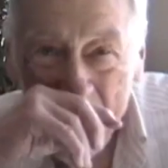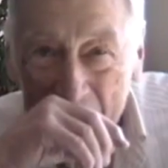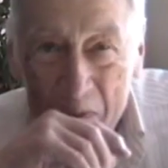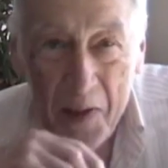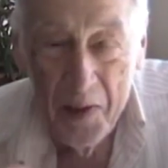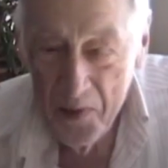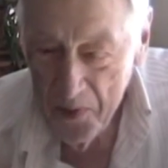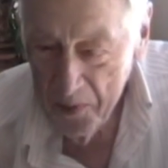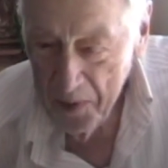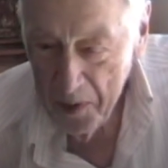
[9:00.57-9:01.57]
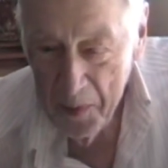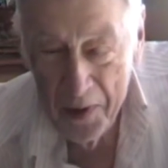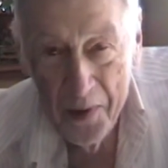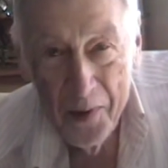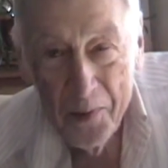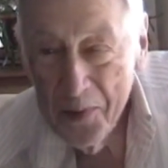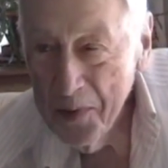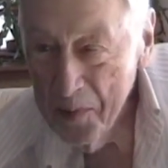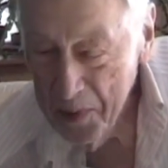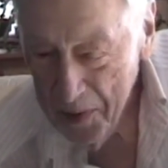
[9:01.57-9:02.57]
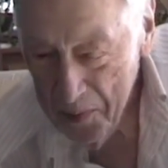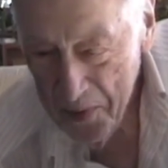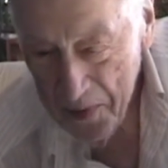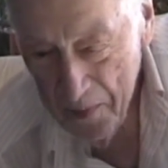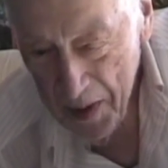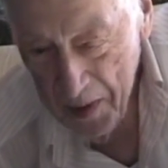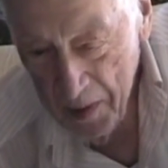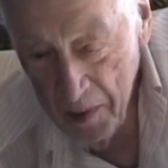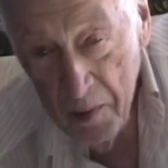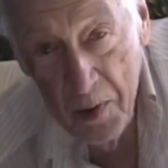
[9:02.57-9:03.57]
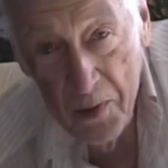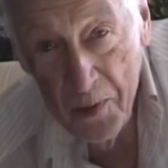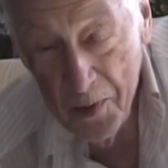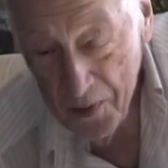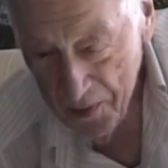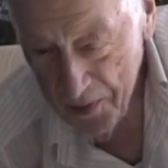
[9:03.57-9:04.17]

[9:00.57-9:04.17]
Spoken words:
or as in Rachmaninoff or in Brahms, which of course is